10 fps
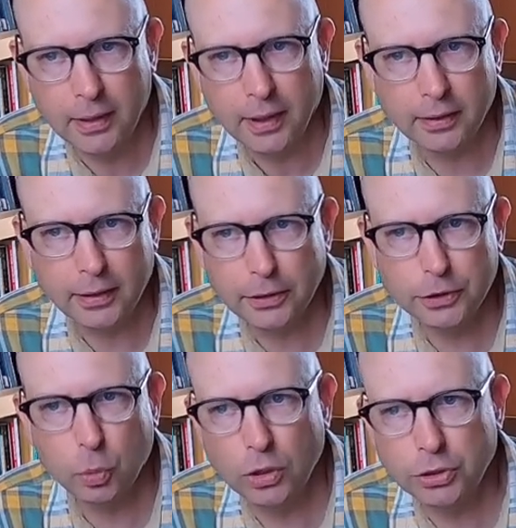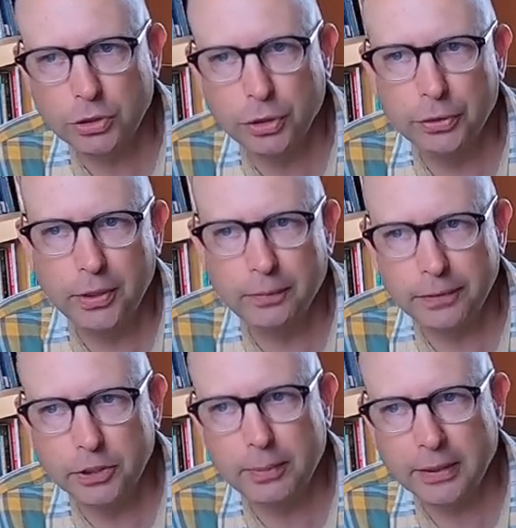Electors, once known and
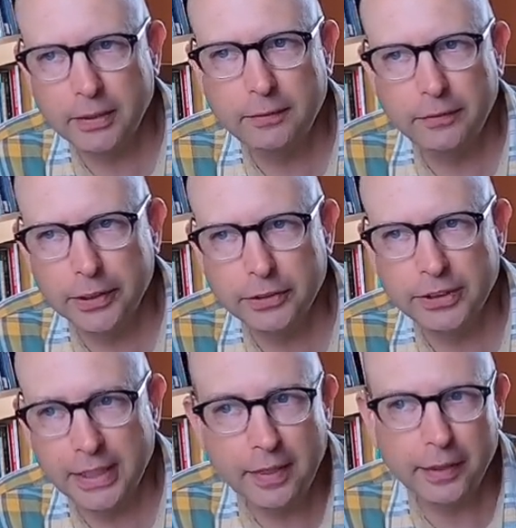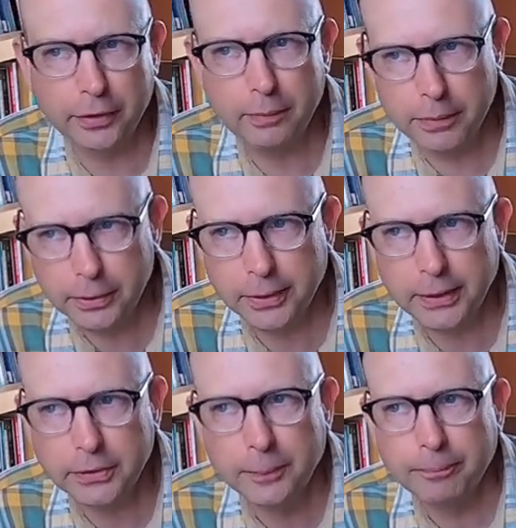respected figures in their
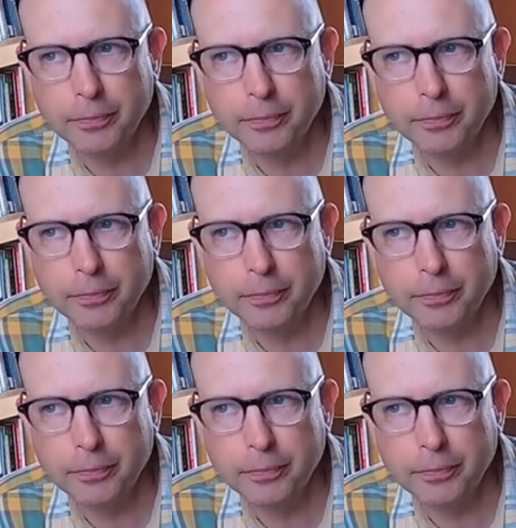communities,